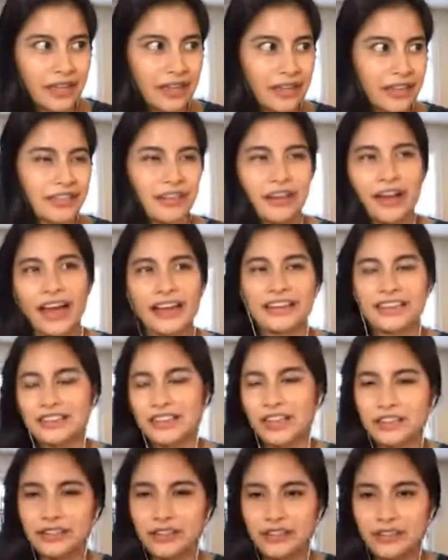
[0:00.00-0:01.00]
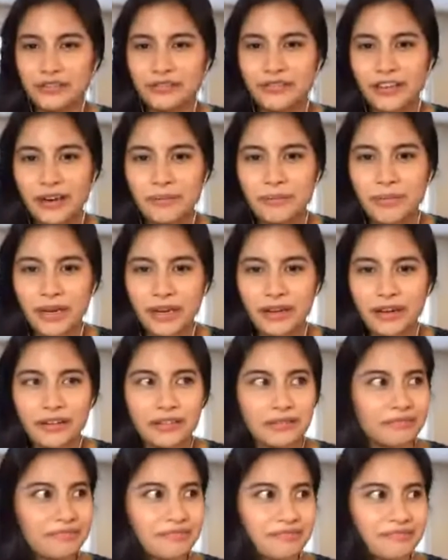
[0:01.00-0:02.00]
So I just thought this is a fun
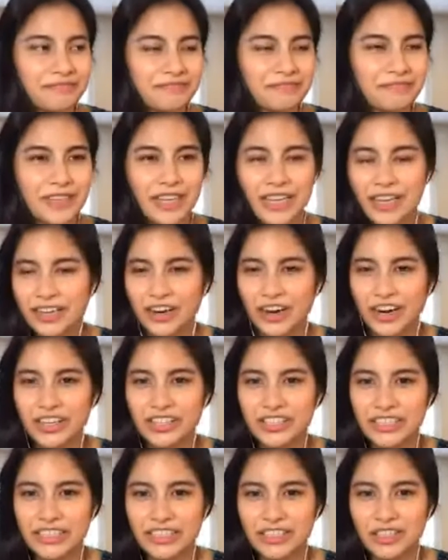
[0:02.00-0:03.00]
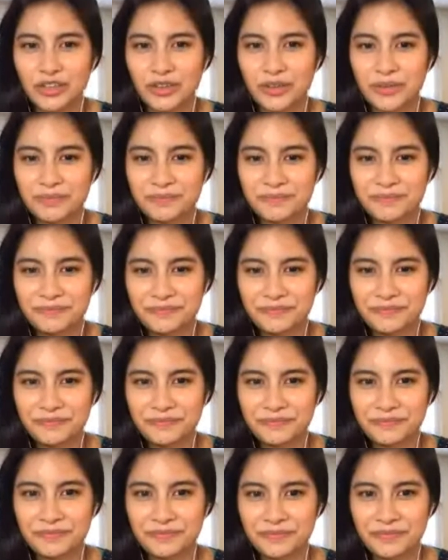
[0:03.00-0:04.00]
bingo card to include.
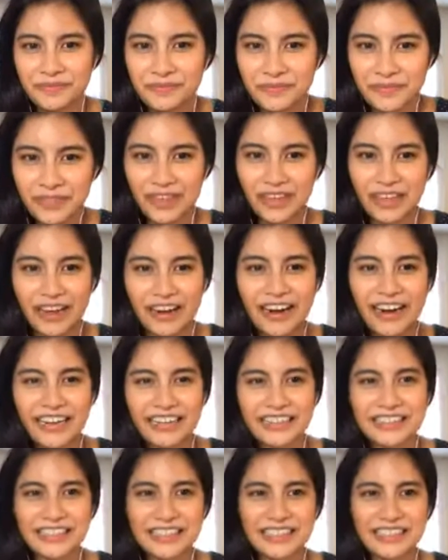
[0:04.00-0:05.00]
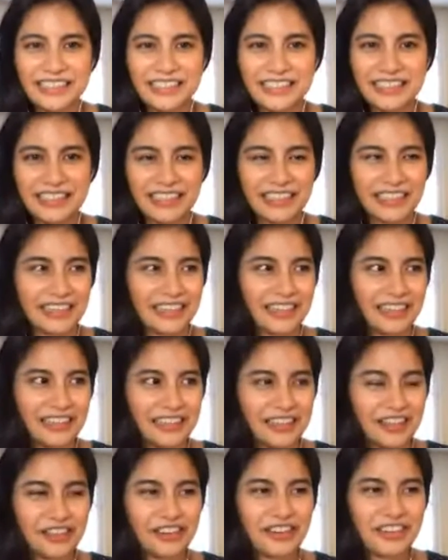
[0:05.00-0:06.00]
All right, so this is
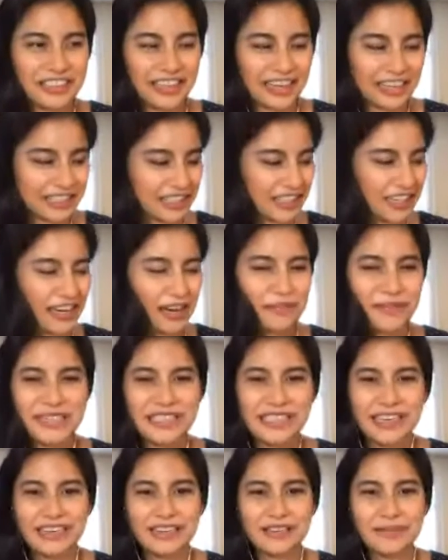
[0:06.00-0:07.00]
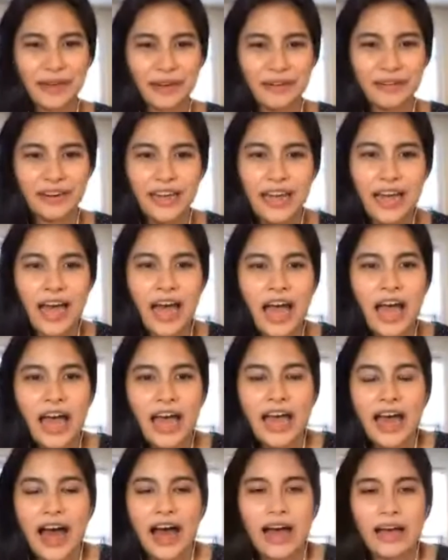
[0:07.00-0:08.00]
the third section I'm excited about.
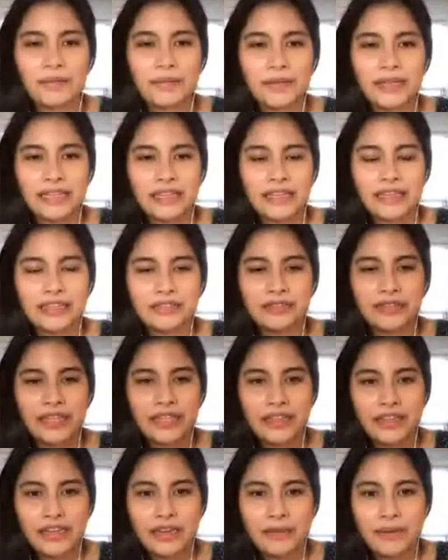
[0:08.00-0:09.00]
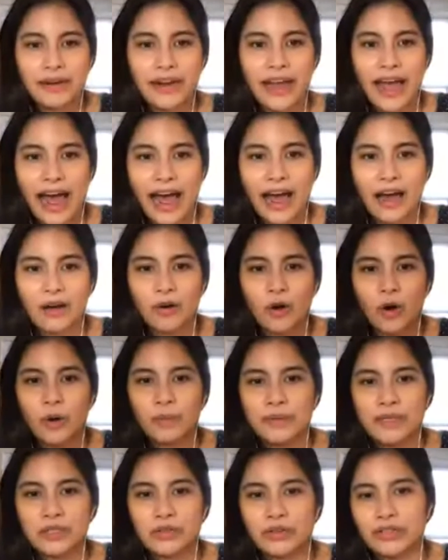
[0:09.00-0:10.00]
Um, it's really thinking about how
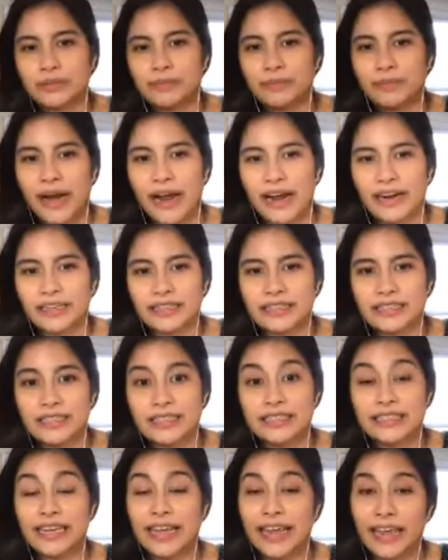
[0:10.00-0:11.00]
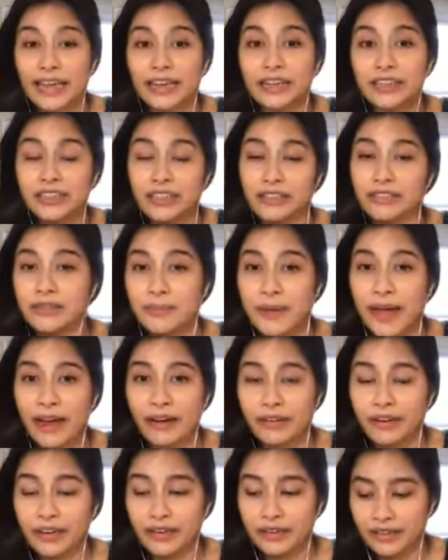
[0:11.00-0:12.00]
open source practices can shift
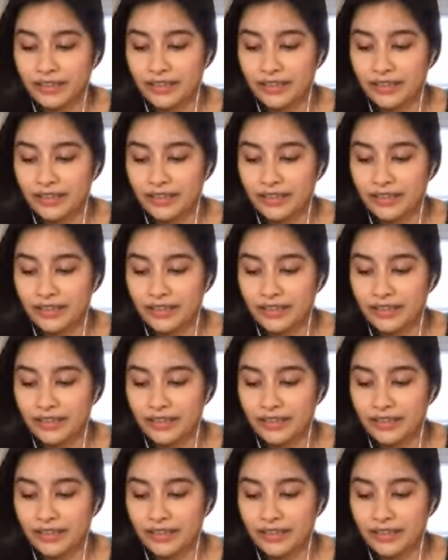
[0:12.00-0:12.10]
power.